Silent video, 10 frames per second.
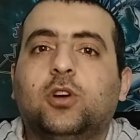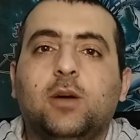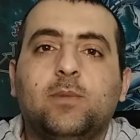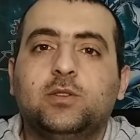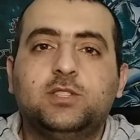
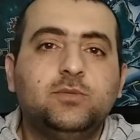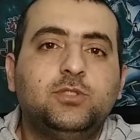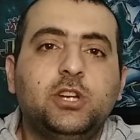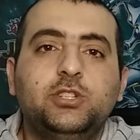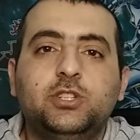about some
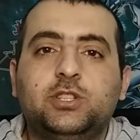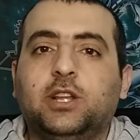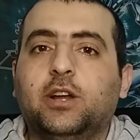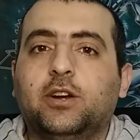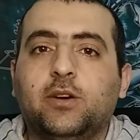changes
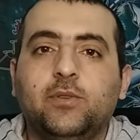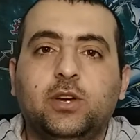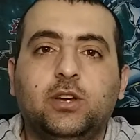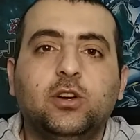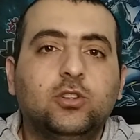that are
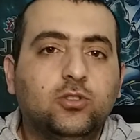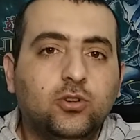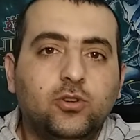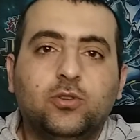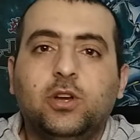coming to
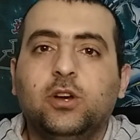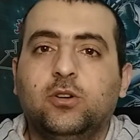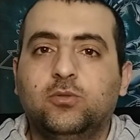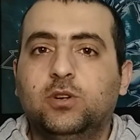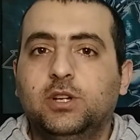Yu-Gi-Oh!